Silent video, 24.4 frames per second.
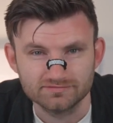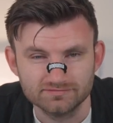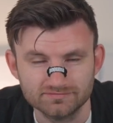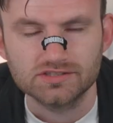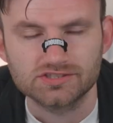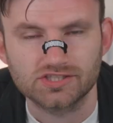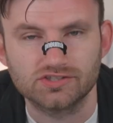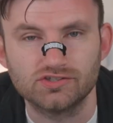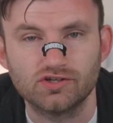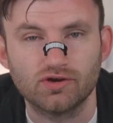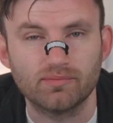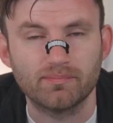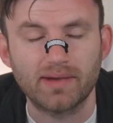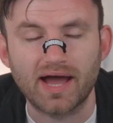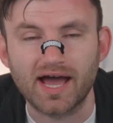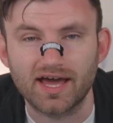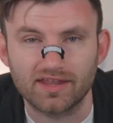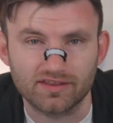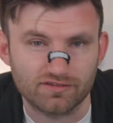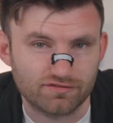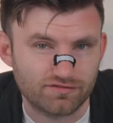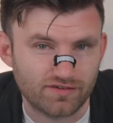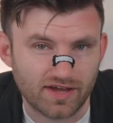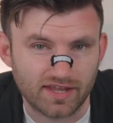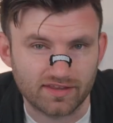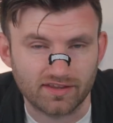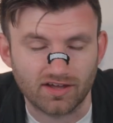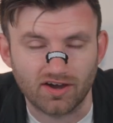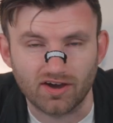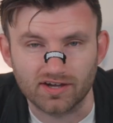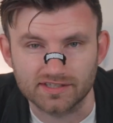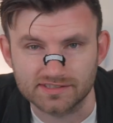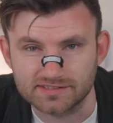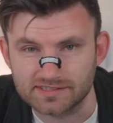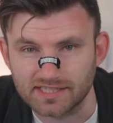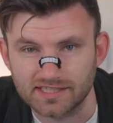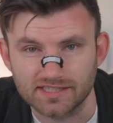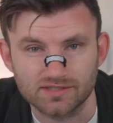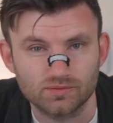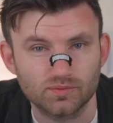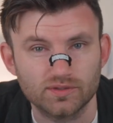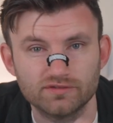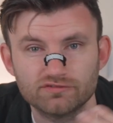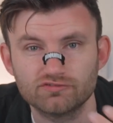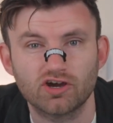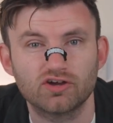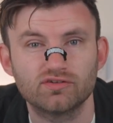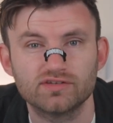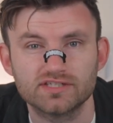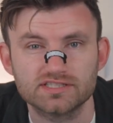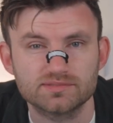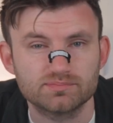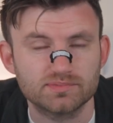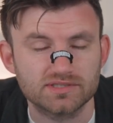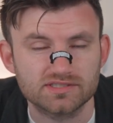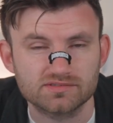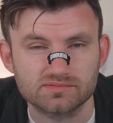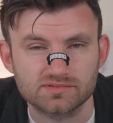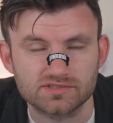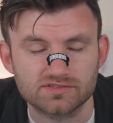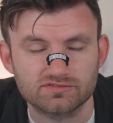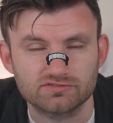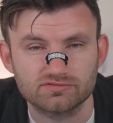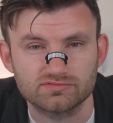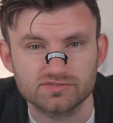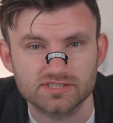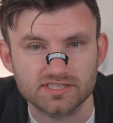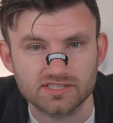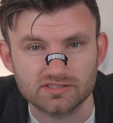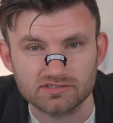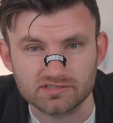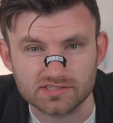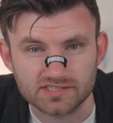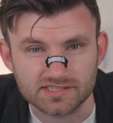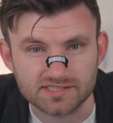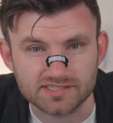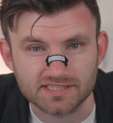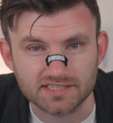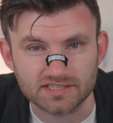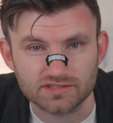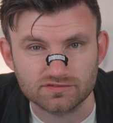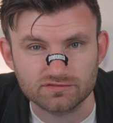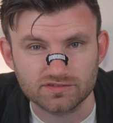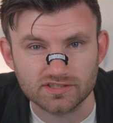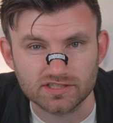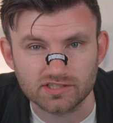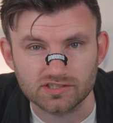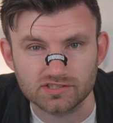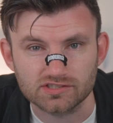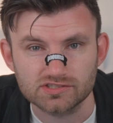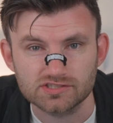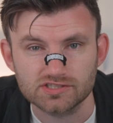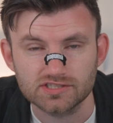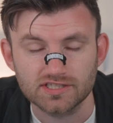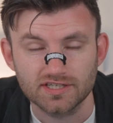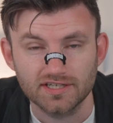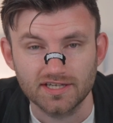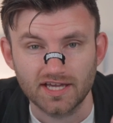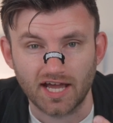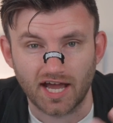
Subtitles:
So no matter the fact that I say that we've grown this business from 0 to 6 figures,